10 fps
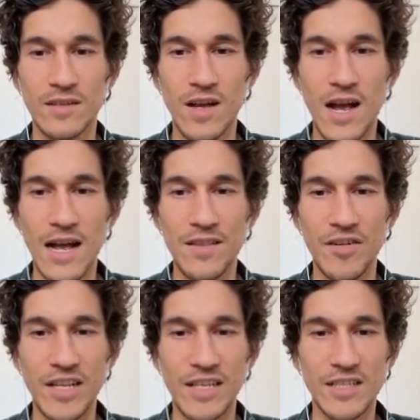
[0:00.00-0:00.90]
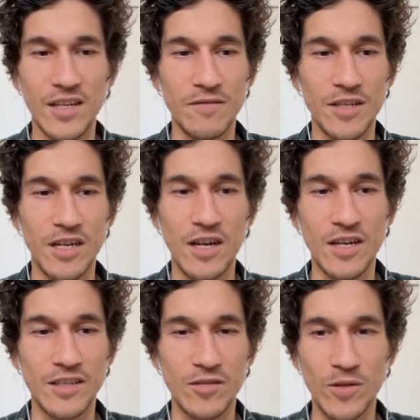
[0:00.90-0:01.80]
Ah, and red doesn't have any
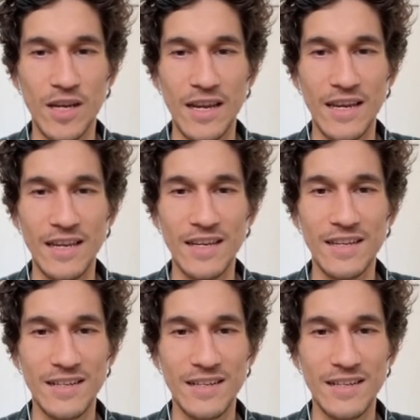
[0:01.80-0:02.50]
cards. Okay.